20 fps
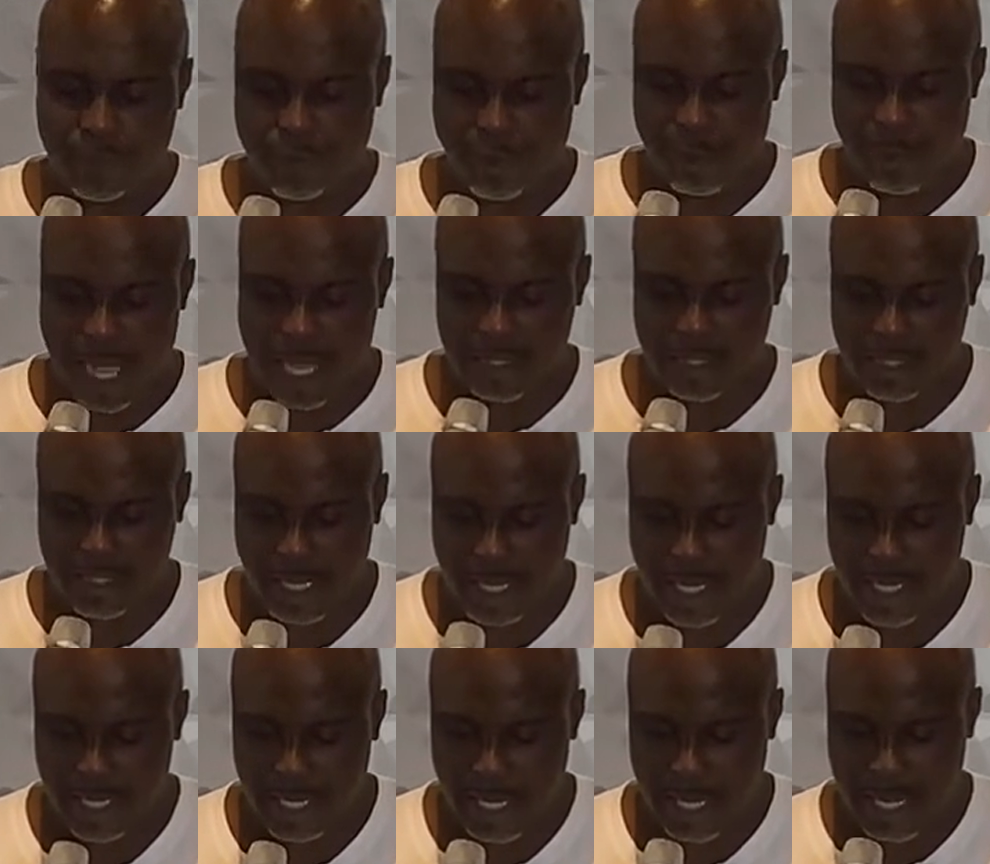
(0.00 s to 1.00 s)
for my
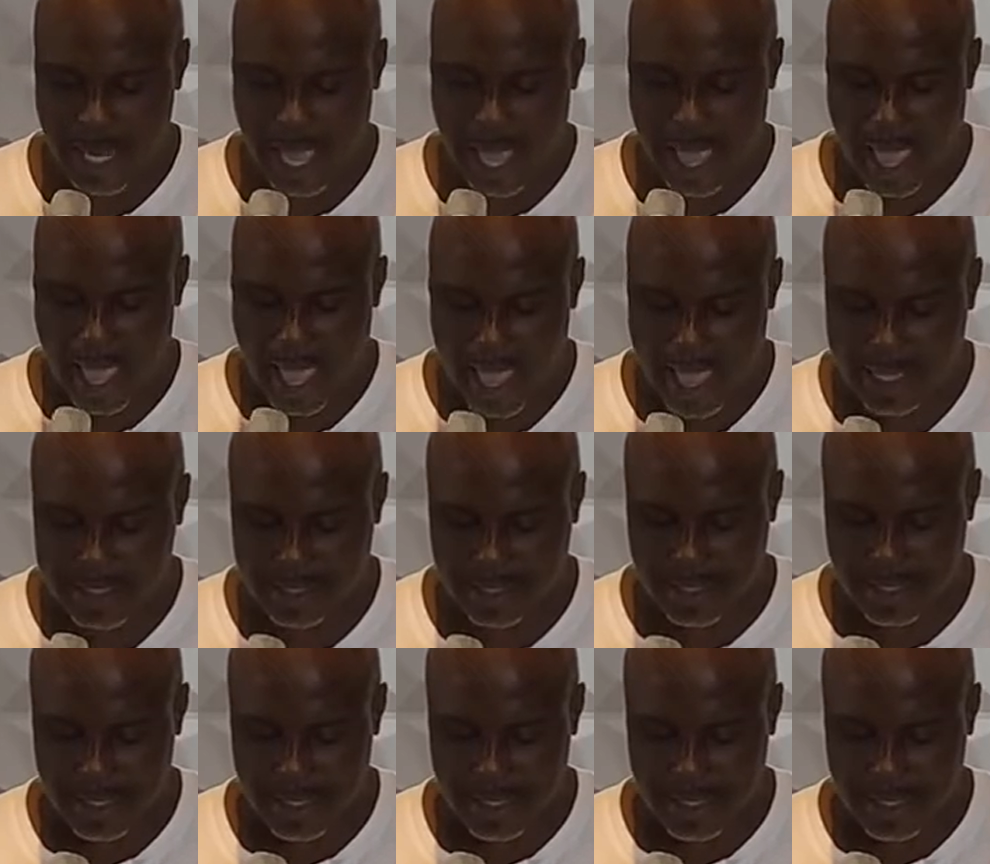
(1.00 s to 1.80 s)
sin and I ask